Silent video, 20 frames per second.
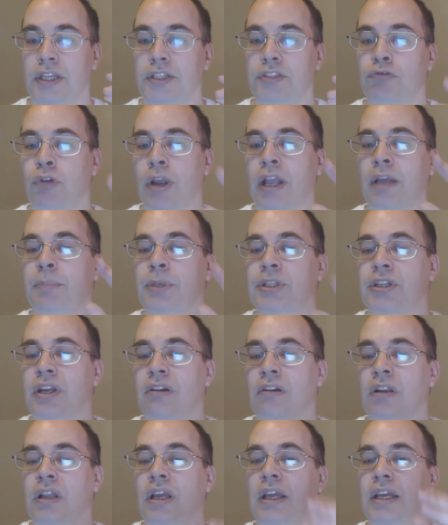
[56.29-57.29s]
This ring of
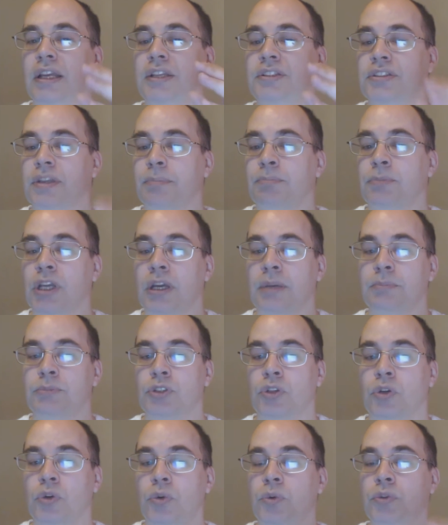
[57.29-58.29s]
material is
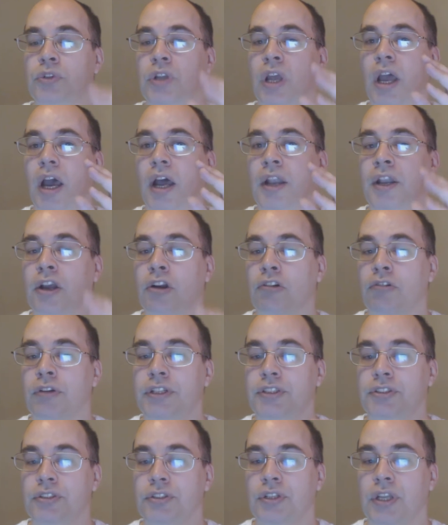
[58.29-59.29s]
sometimes called an
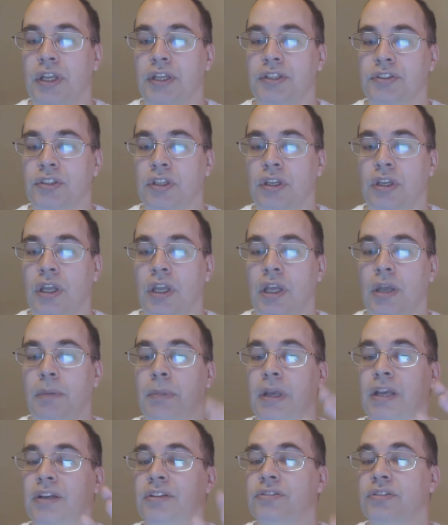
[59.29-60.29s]
accretion disk,
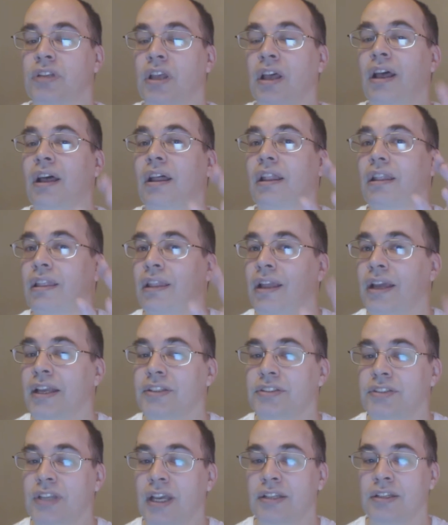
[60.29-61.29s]
because,
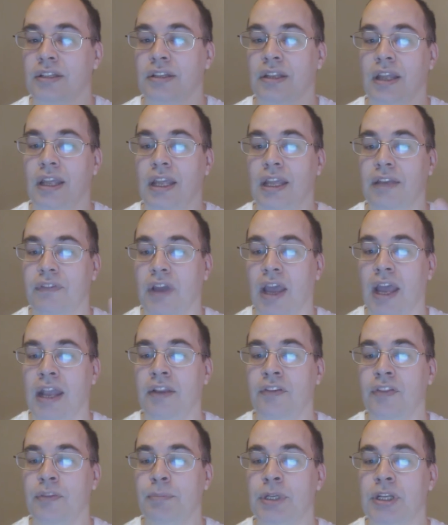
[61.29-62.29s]
like Saturn, if
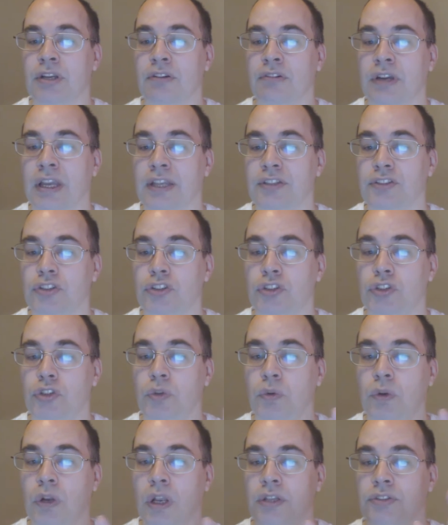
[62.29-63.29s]
any of the material gets
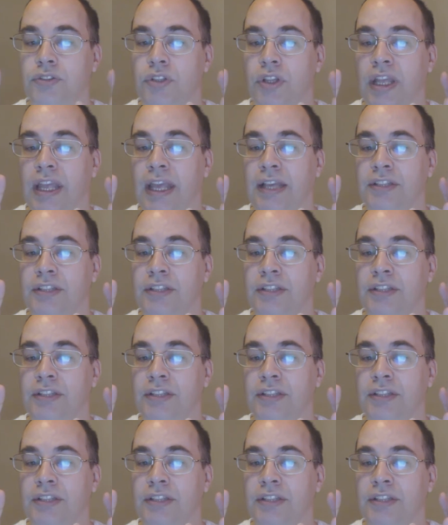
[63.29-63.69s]
too close to the